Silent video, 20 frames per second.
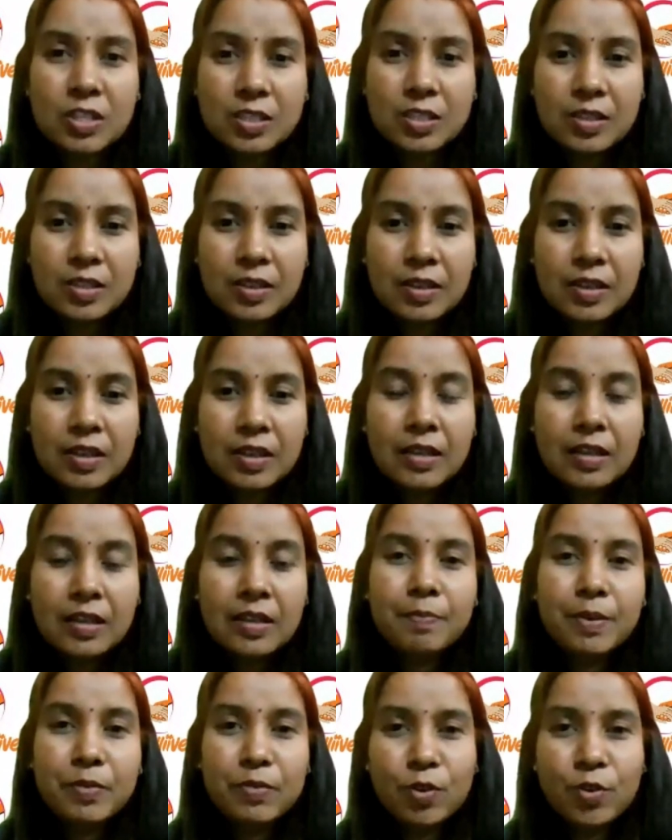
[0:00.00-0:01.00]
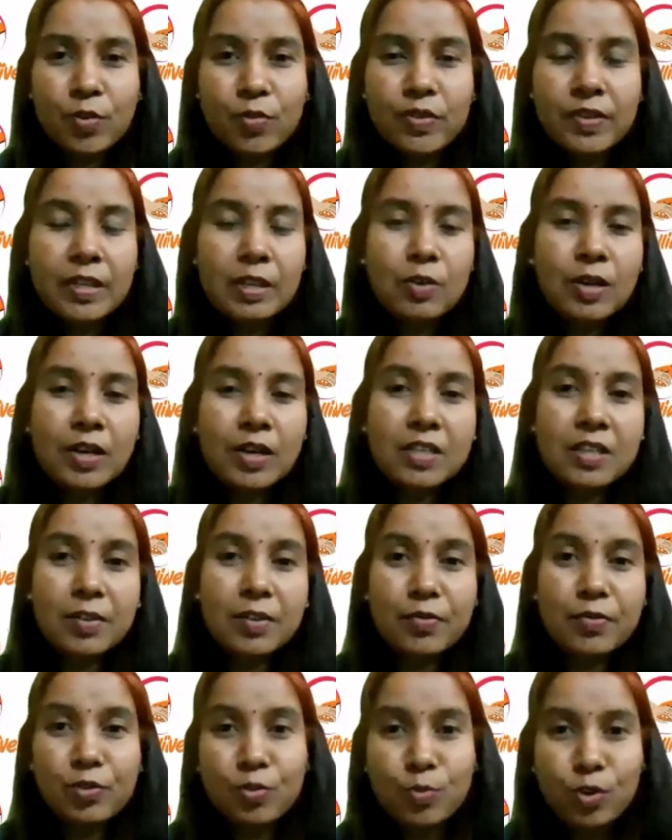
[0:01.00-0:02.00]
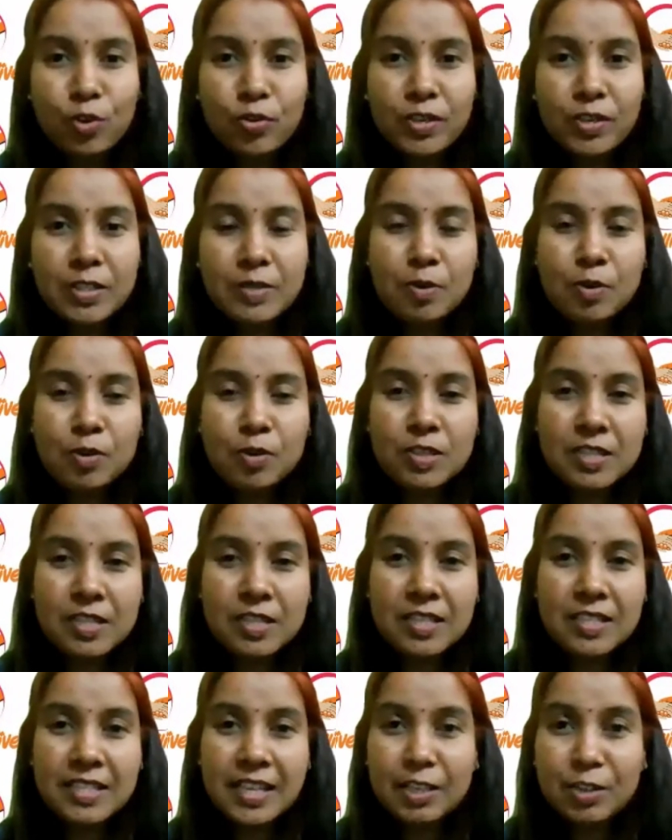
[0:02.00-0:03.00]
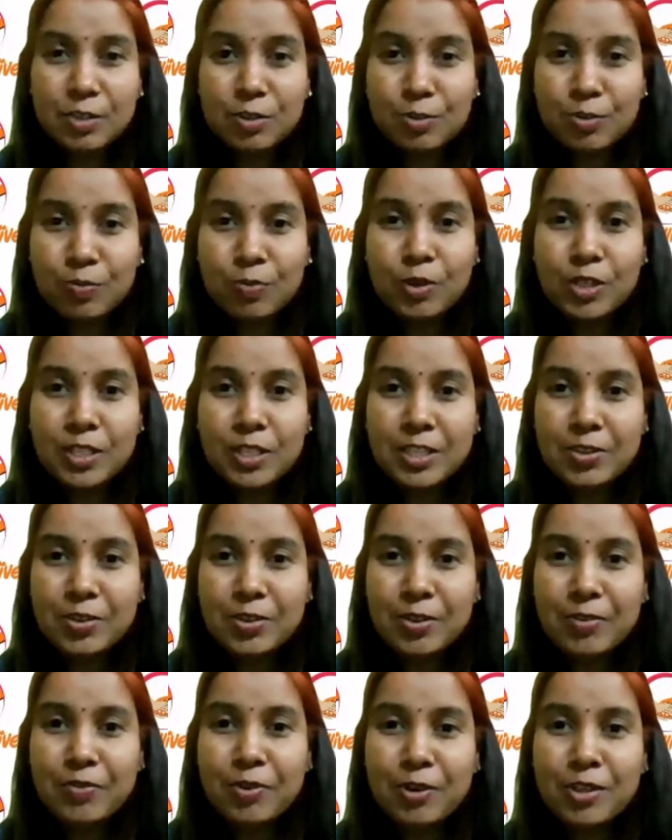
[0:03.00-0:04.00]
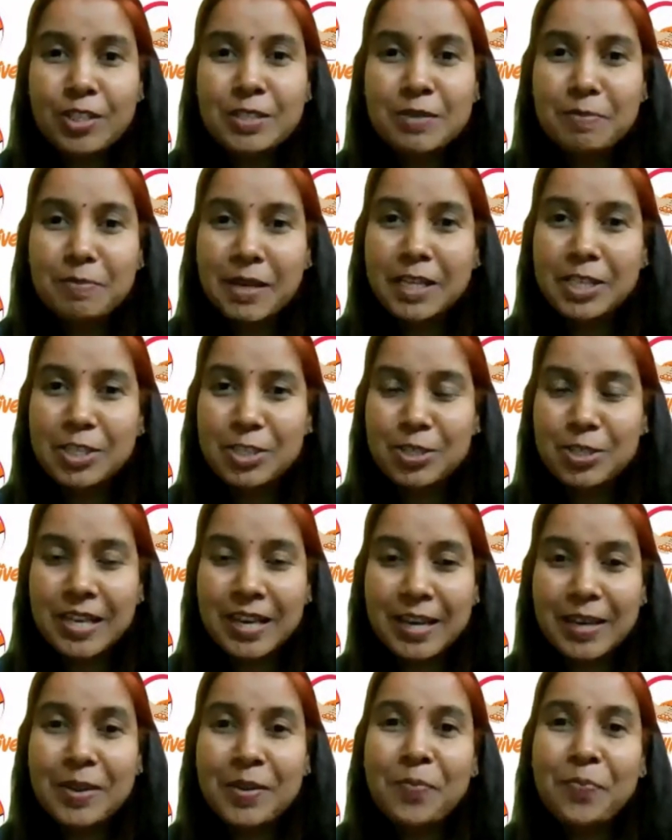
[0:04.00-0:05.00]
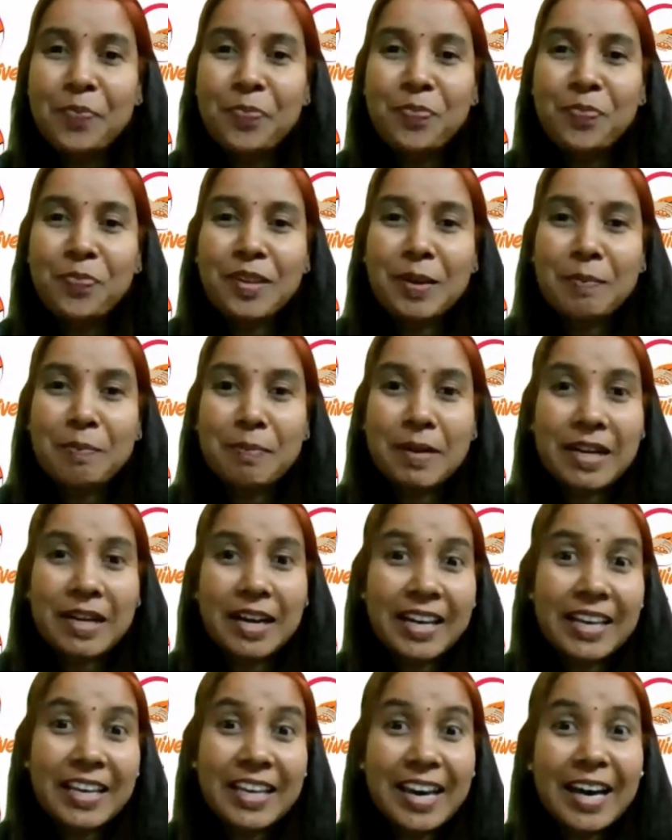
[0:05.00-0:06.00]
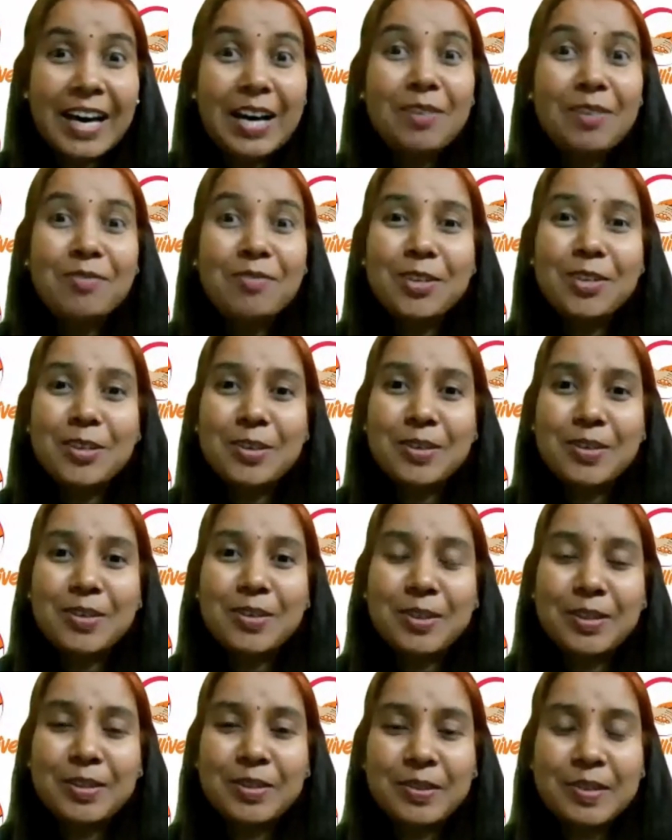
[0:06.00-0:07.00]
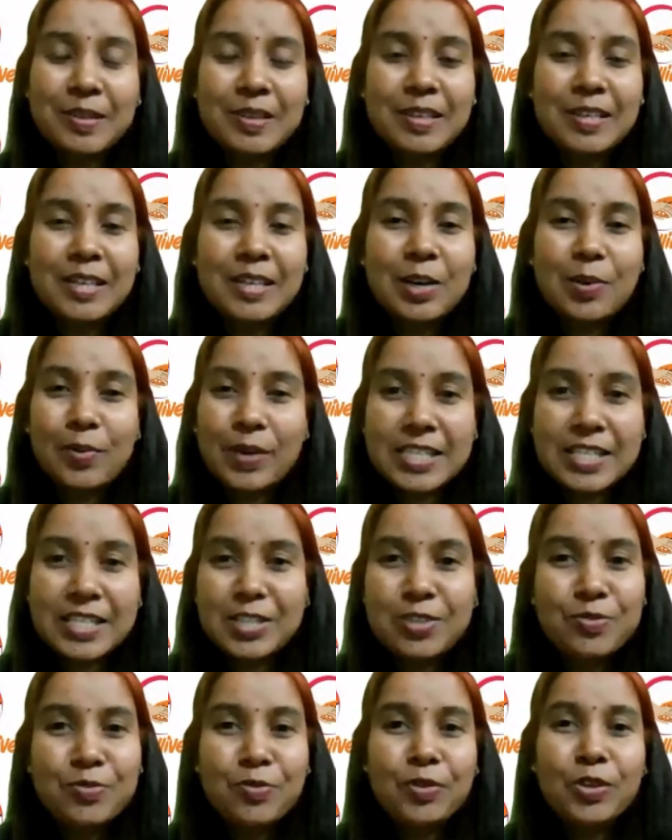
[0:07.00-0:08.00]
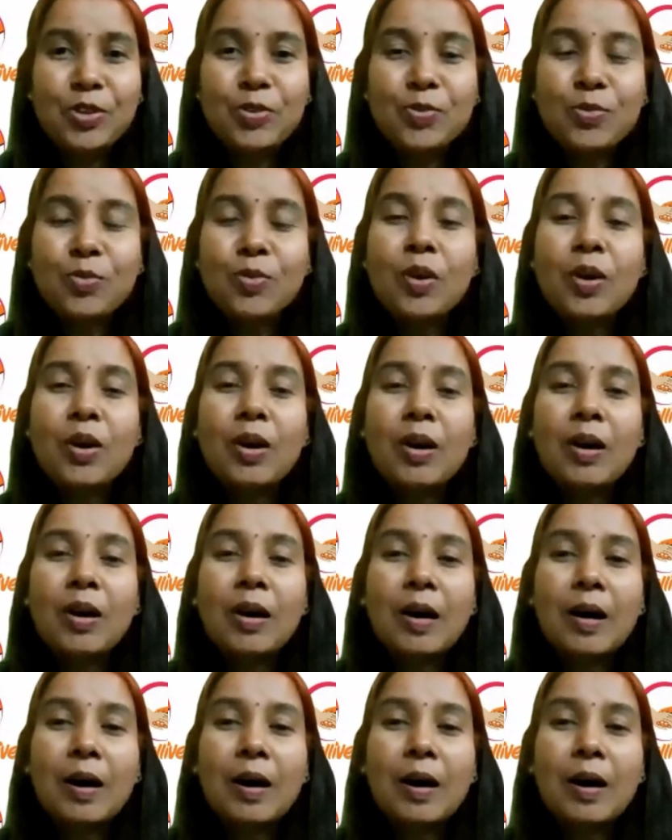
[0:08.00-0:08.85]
Doctor, before we look at a few more responses, I don't know what you have got in mind today, but I have a question for you,